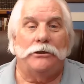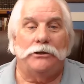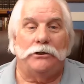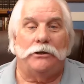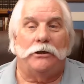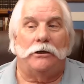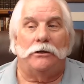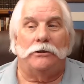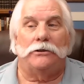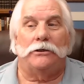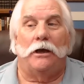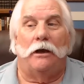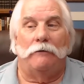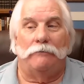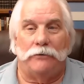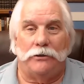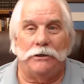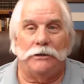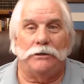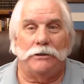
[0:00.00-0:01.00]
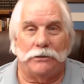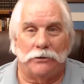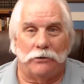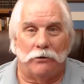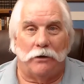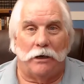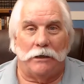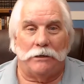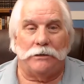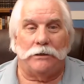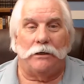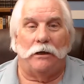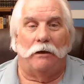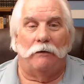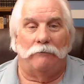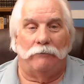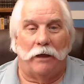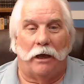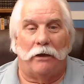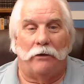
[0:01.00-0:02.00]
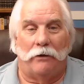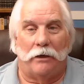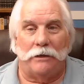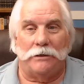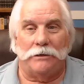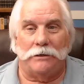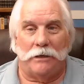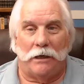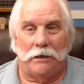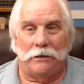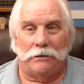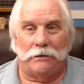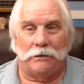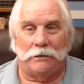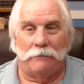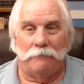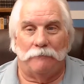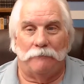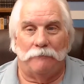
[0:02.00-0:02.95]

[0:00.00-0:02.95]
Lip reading: Church of Jesus Christ of Latter-day Saints.